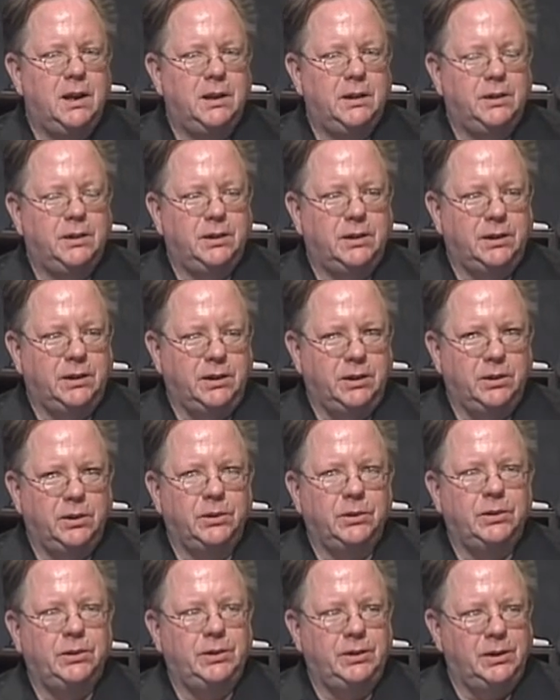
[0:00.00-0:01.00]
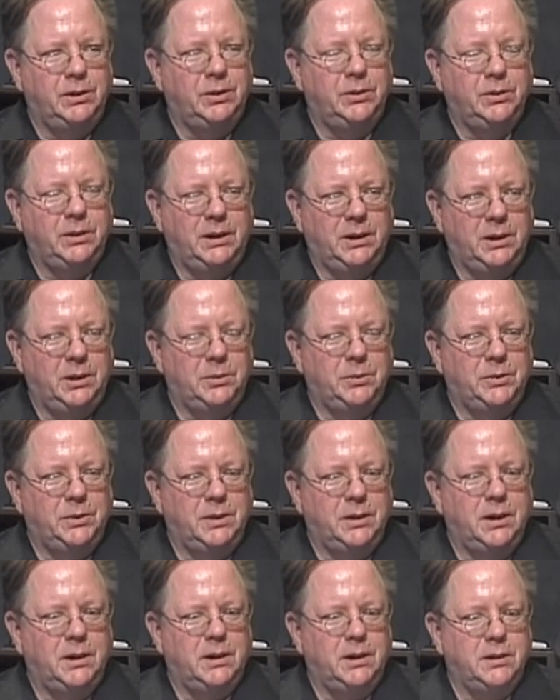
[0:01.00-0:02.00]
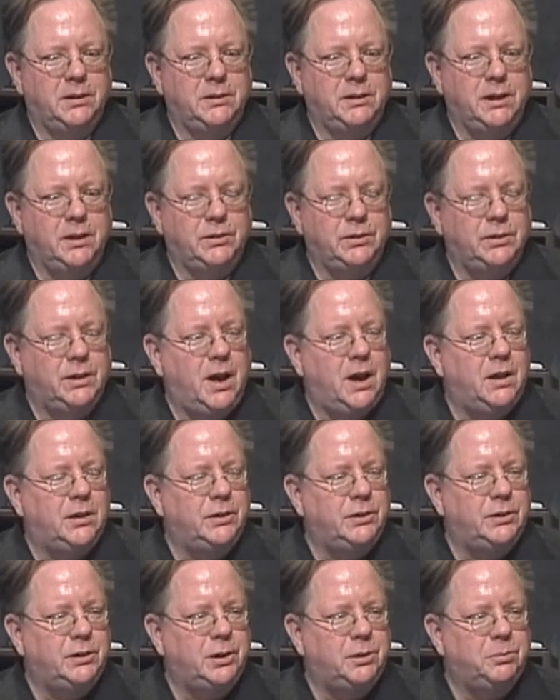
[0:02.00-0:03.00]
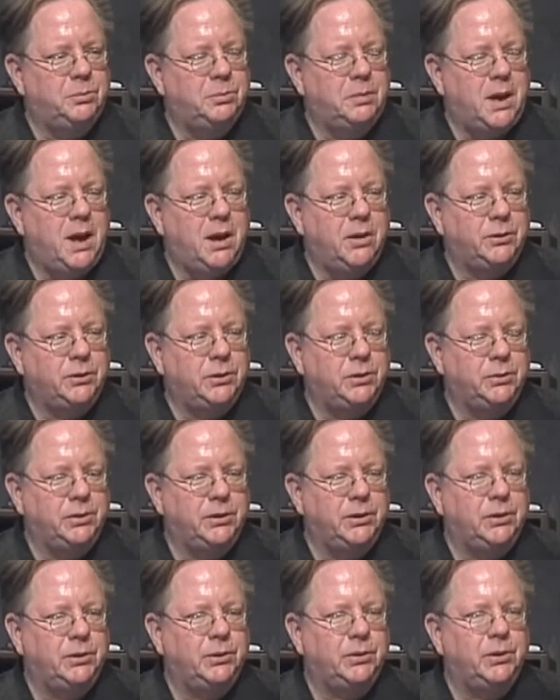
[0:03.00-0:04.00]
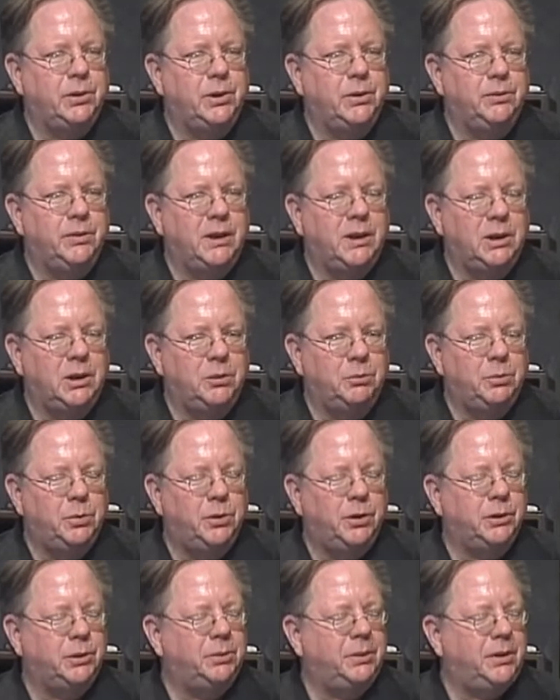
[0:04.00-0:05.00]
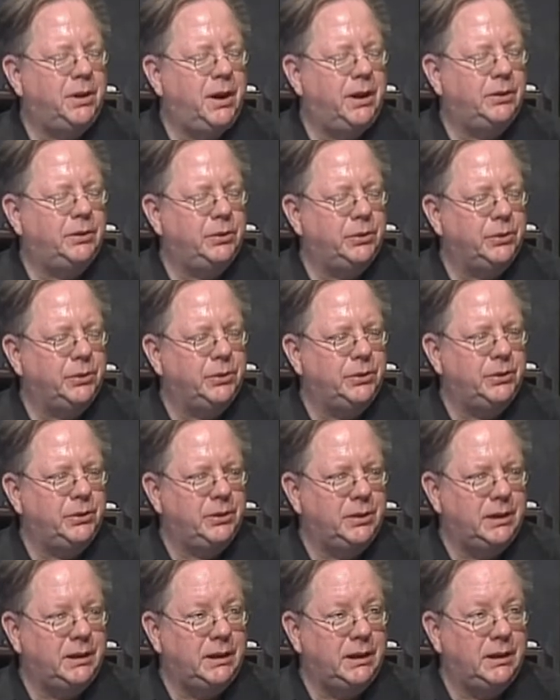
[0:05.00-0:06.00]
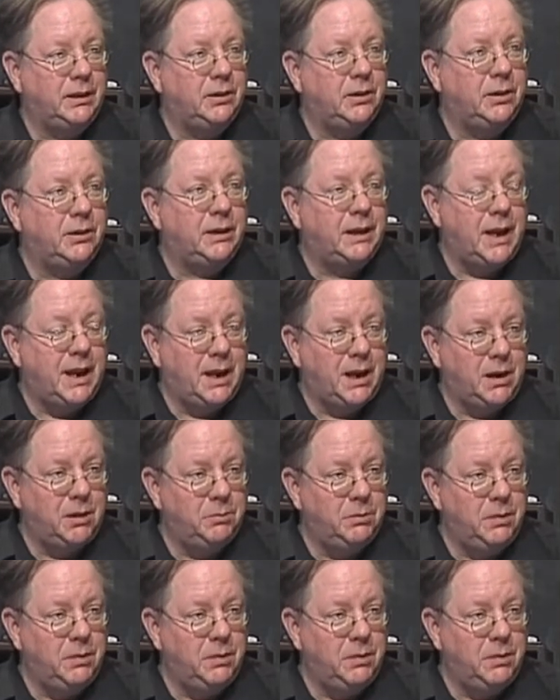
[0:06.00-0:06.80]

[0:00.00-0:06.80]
the Guild still gives a scholarship out to a deserving Portsmouth High School student in her name.